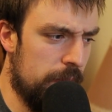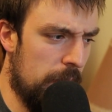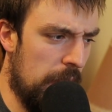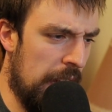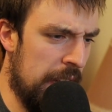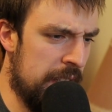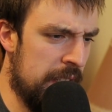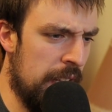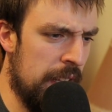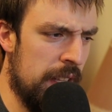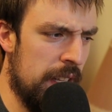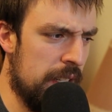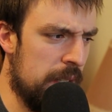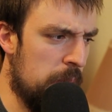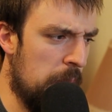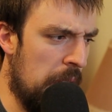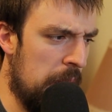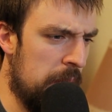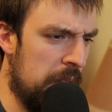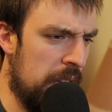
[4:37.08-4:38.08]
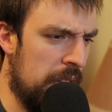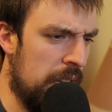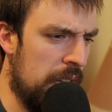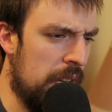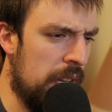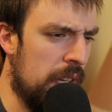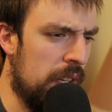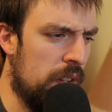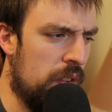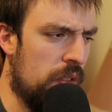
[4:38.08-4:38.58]
I said this
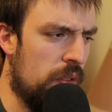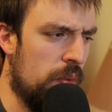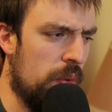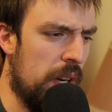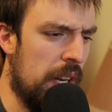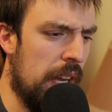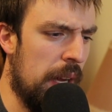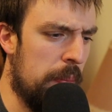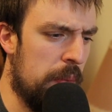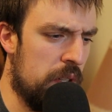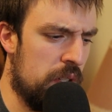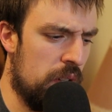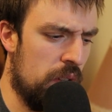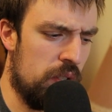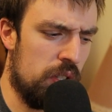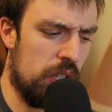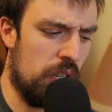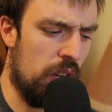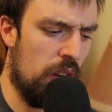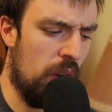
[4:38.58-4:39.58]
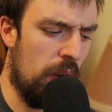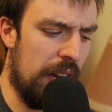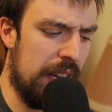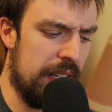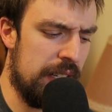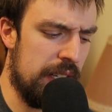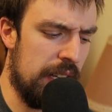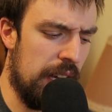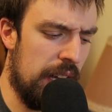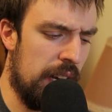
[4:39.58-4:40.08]
maybe 3 episodes ago. I
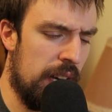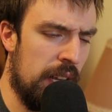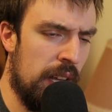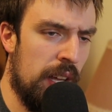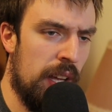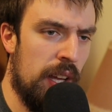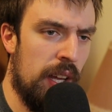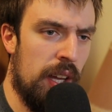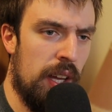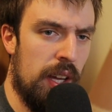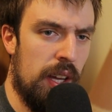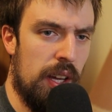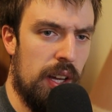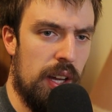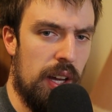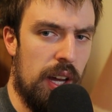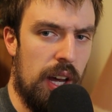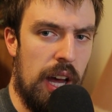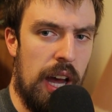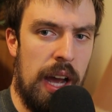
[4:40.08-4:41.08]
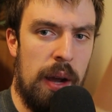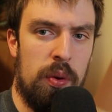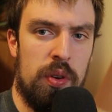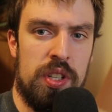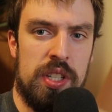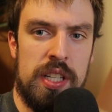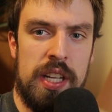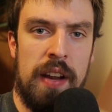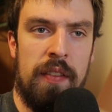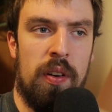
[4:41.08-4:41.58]
said I
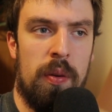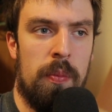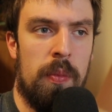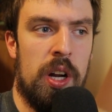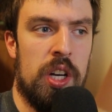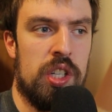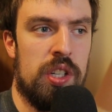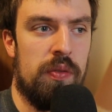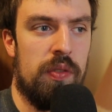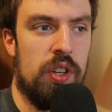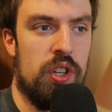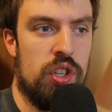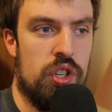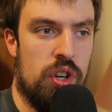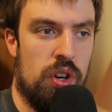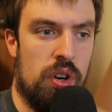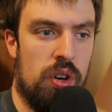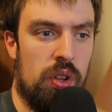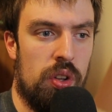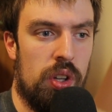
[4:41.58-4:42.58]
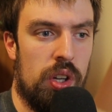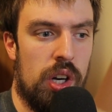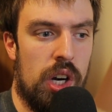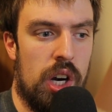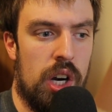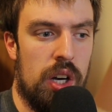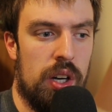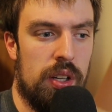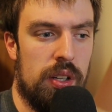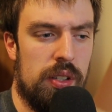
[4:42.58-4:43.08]
was never much of a
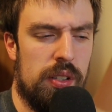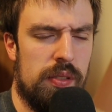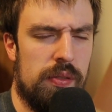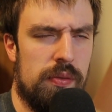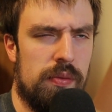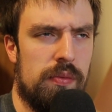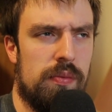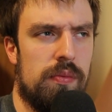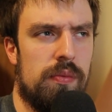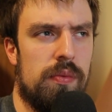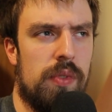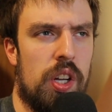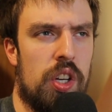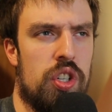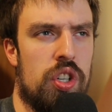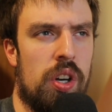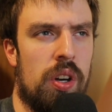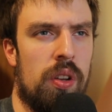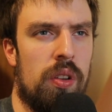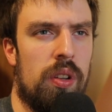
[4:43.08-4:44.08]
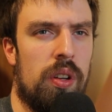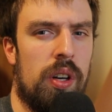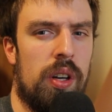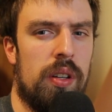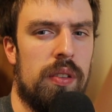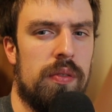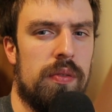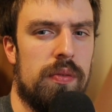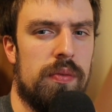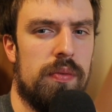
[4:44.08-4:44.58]
journaler. A
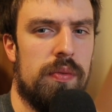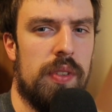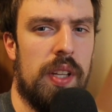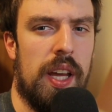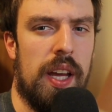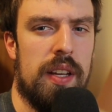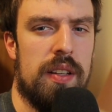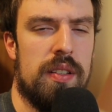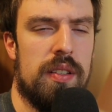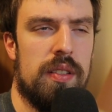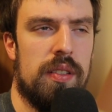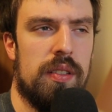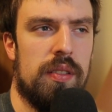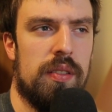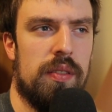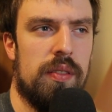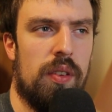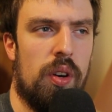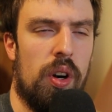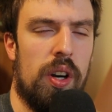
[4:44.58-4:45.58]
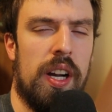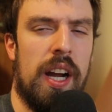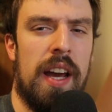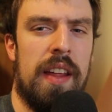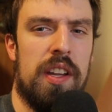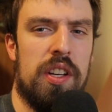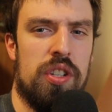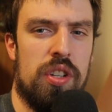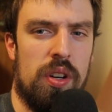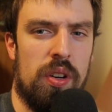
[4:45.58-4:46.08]
journaler? Yes. Or a guy
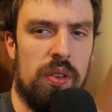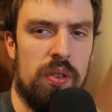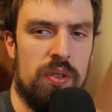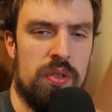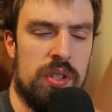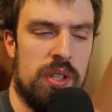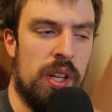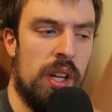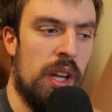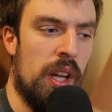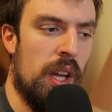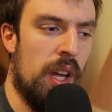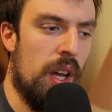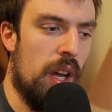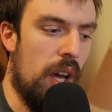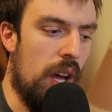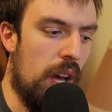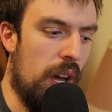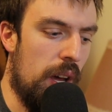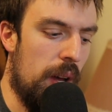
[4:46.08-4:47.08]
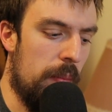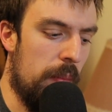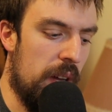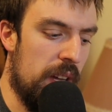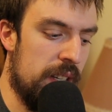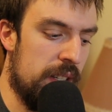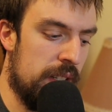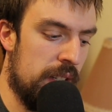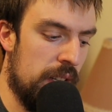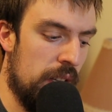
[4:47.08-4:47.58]
that journals,
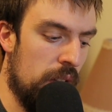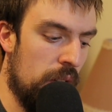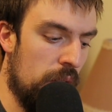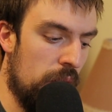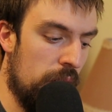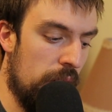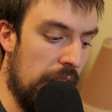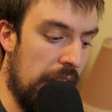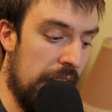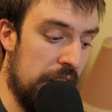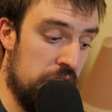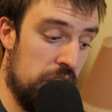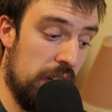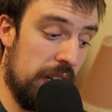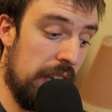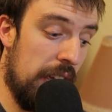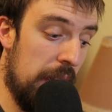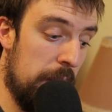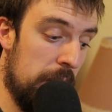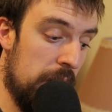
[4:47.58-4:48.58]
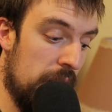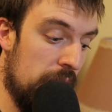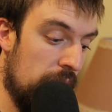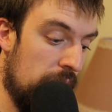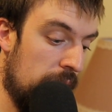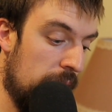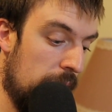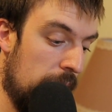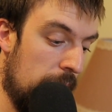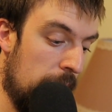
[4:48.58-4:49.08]
until actually I came
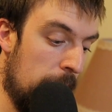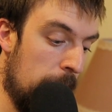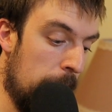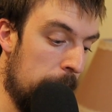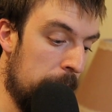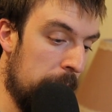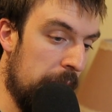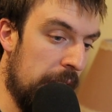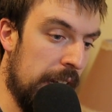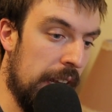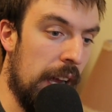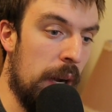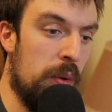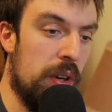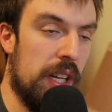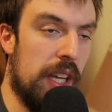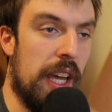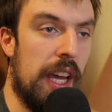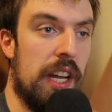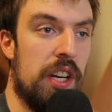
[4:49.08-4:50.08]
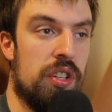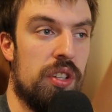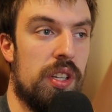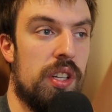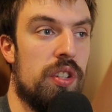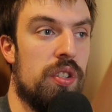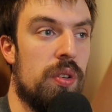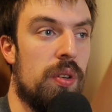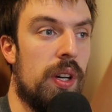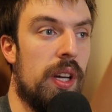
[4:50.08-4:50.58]
here. I would
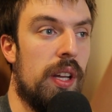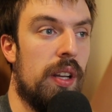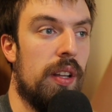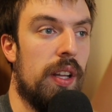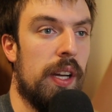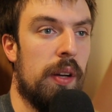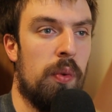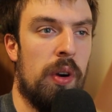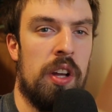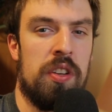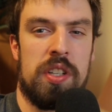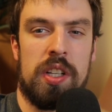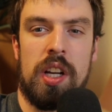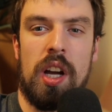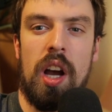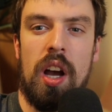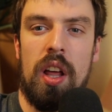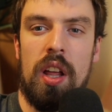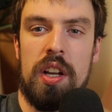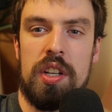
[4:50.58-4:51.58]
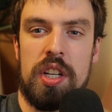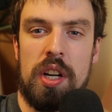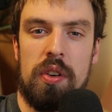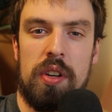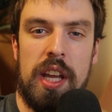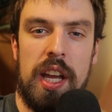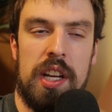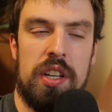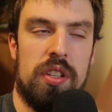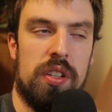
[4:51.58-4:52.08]
occasionally do it. When I was in college, I would
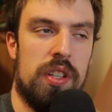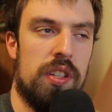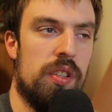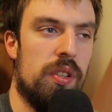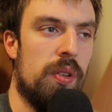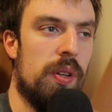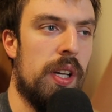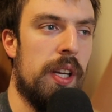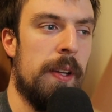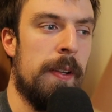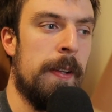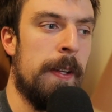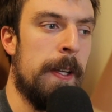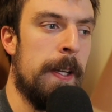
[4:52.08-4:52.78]
occasionally do it.